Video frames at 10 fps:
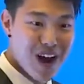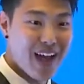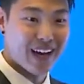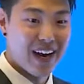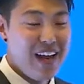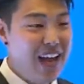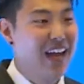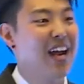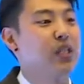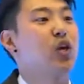right.
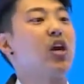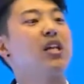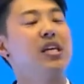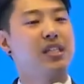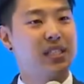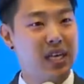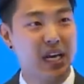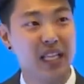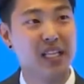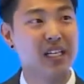And I started
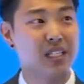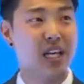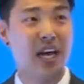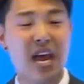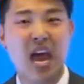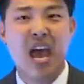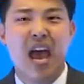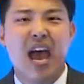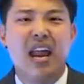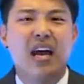listening and listening.
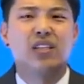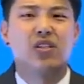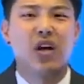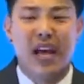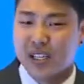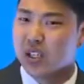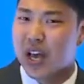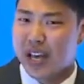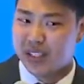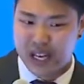And I start, as,
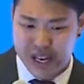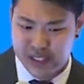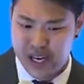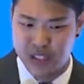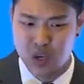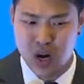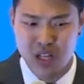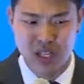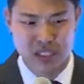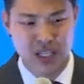as, as I started
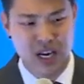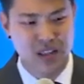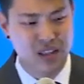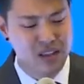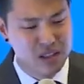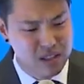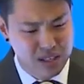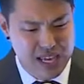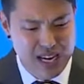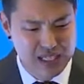listening and
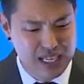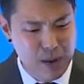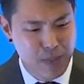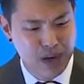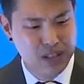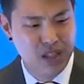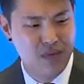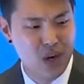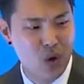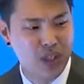getting deeper into the
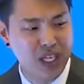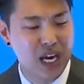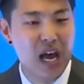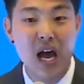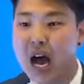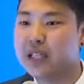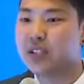VOD, I